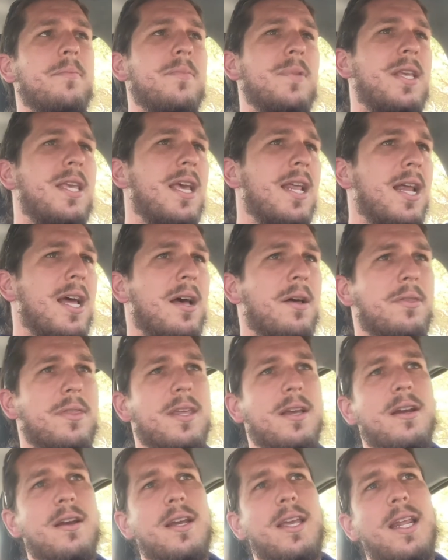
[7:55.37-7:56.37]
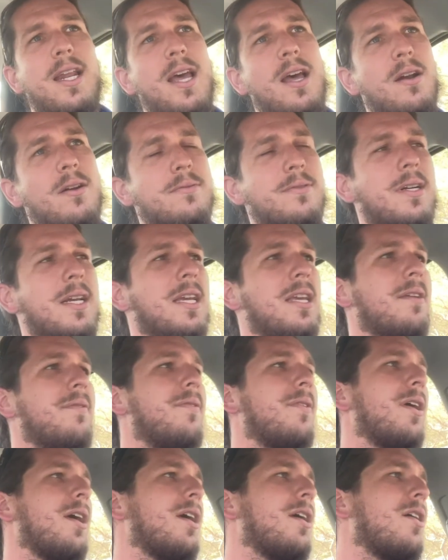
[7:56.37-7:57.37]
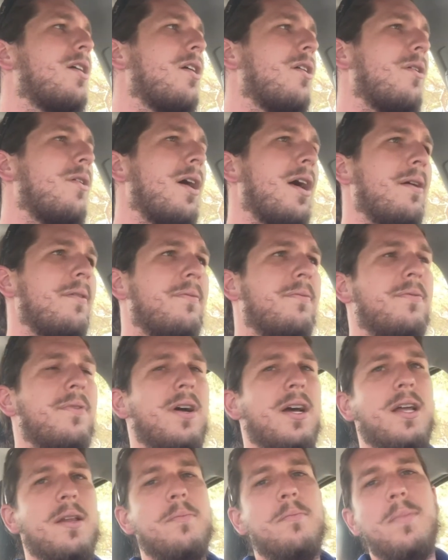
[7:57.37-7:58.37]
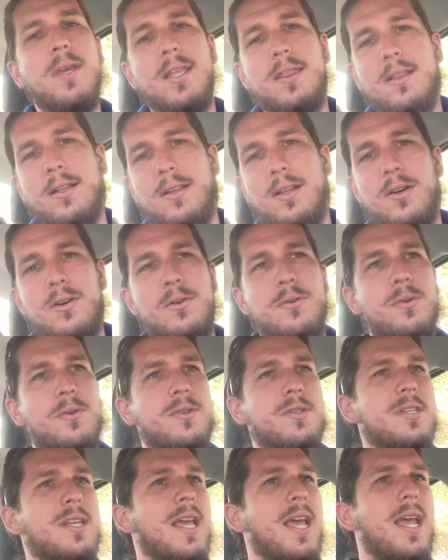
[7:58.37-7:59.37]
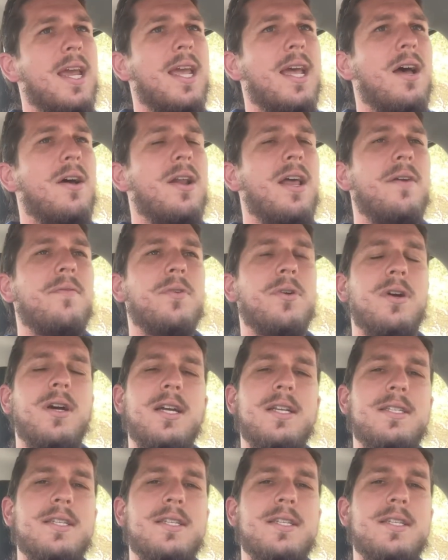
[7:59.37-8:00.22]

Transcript: get out there, get out of Reykjavik, go have fun, meet the locals, hang out, have a great